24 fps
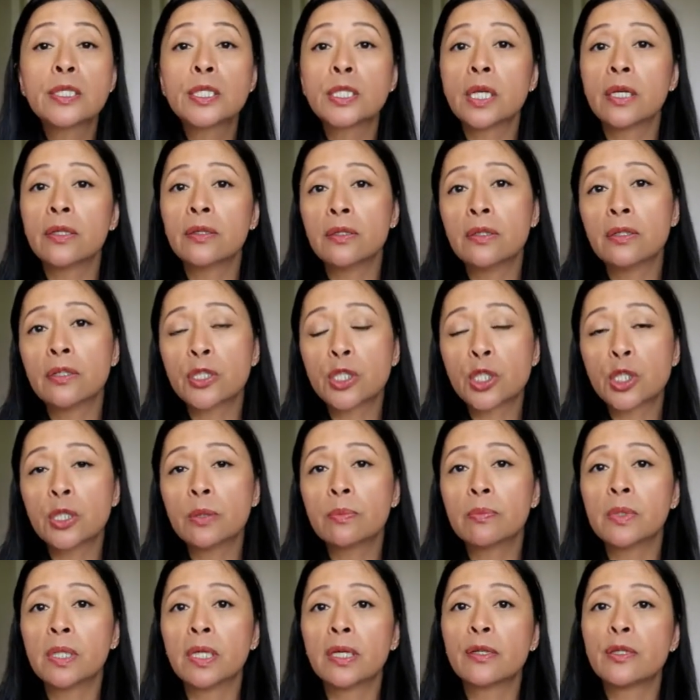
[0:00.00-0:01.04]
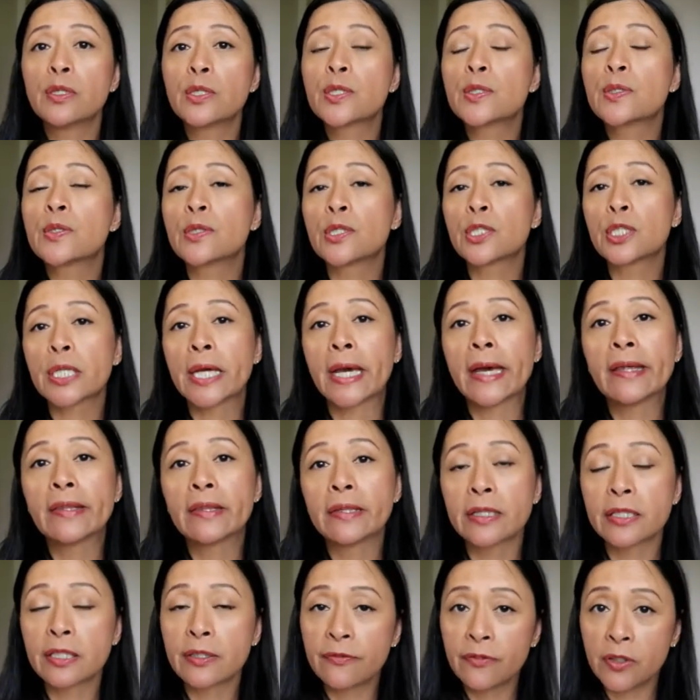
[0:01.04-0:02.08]
so YouTube knows to share
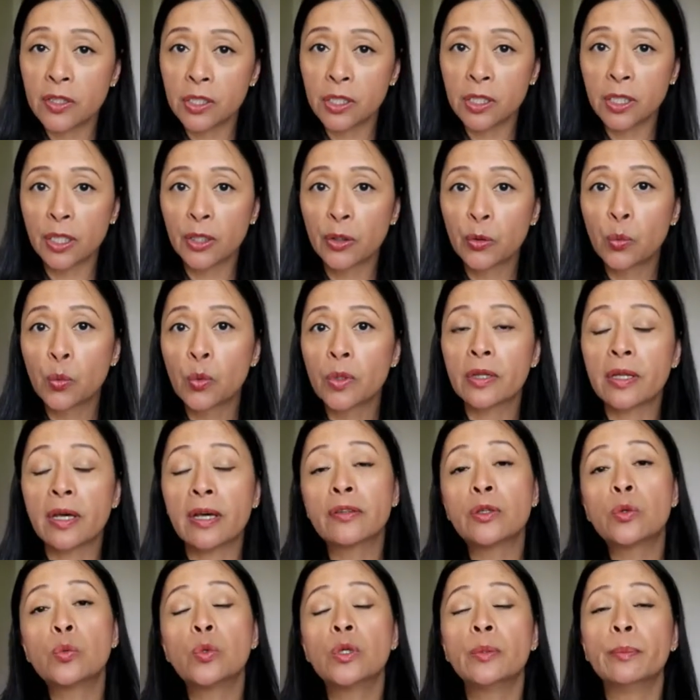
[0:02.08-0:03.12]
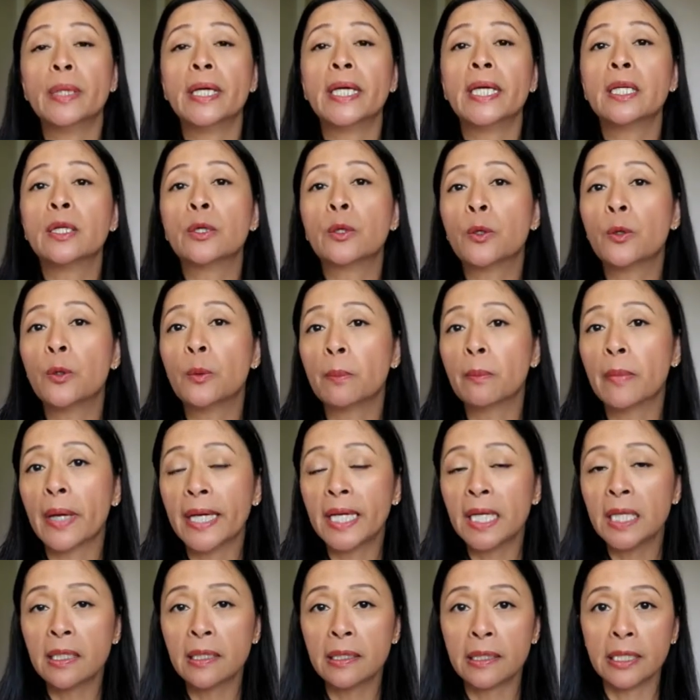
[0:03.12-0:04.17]
this video with other women who
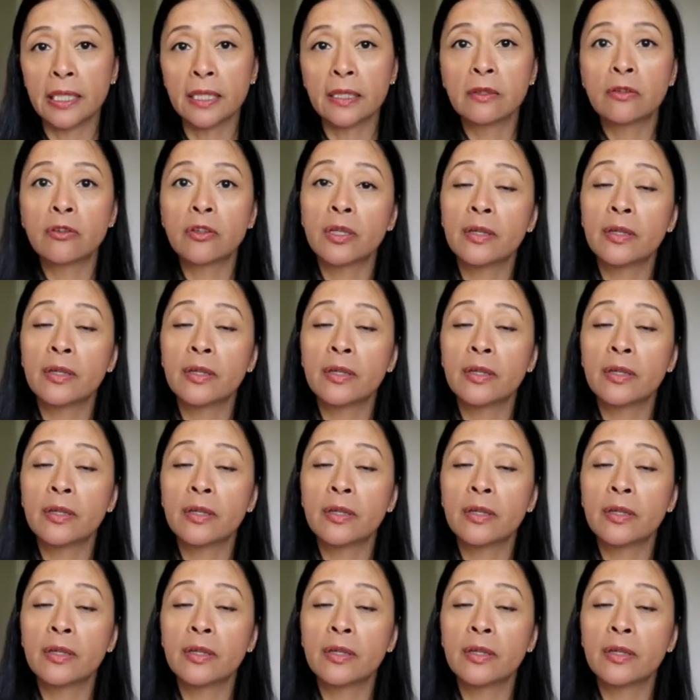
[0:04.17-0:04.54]
may need